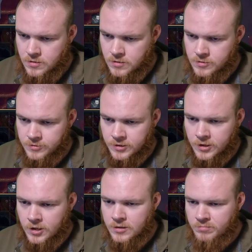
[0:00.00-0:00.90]
You can
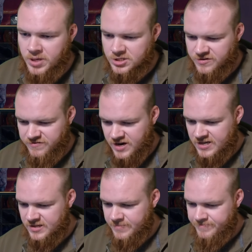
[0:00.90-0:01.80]
unpetrify
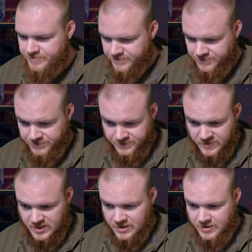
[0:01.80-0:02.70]
them.
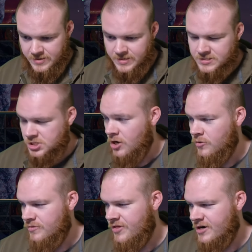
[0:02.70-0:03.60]
So
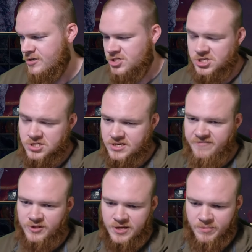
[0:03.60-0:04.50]
there's
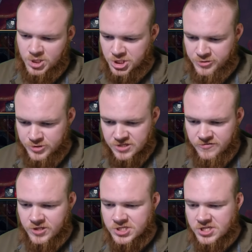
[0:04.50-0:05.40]
definitely a bunch of uses for
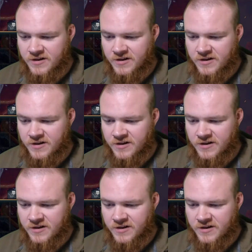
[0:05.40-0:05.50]
this stuff.